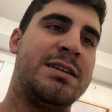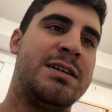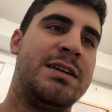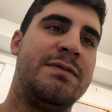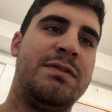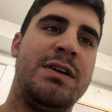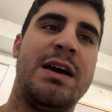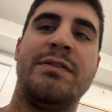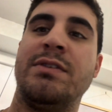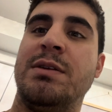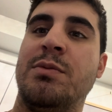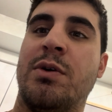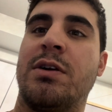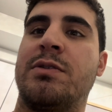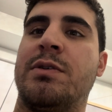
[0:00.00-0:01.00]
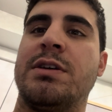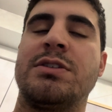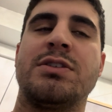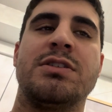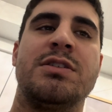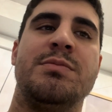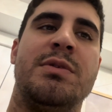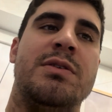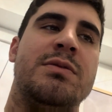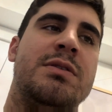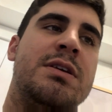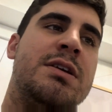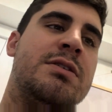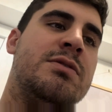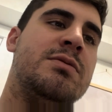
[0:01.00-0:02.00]
If you have any more questions about
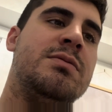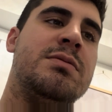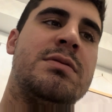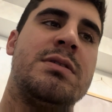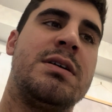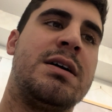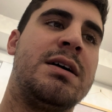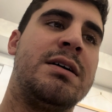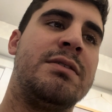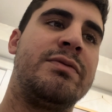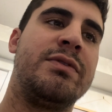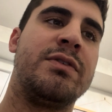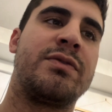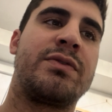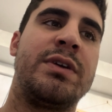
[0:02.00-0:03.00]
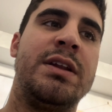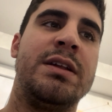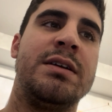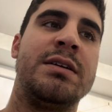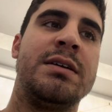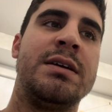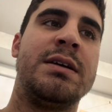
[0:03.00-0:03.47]
Leo, feel free to